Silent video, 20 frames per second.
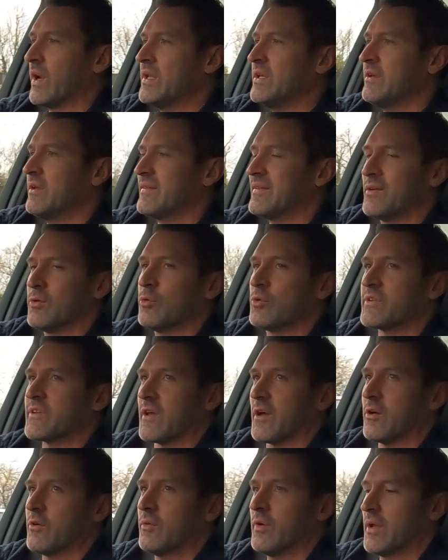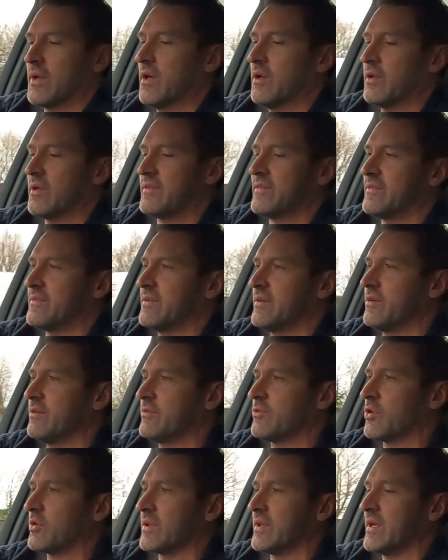when it's in auto, I know
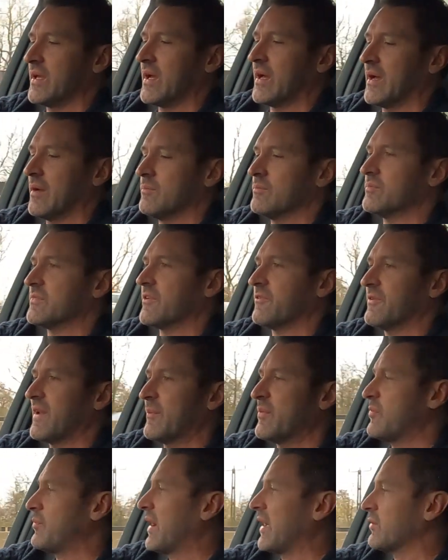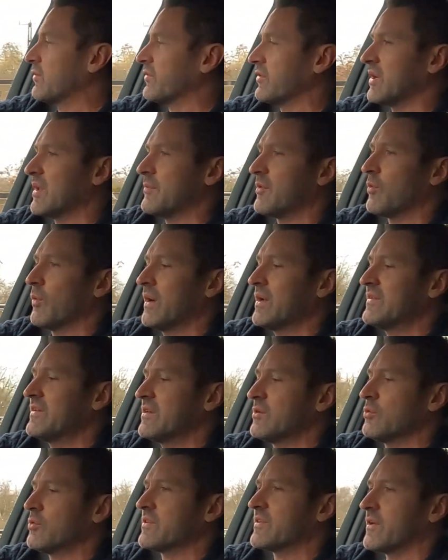you've got the flappy paddles on it, but when it's
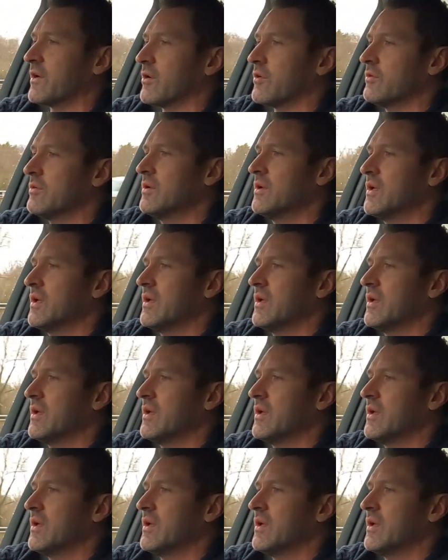in auto,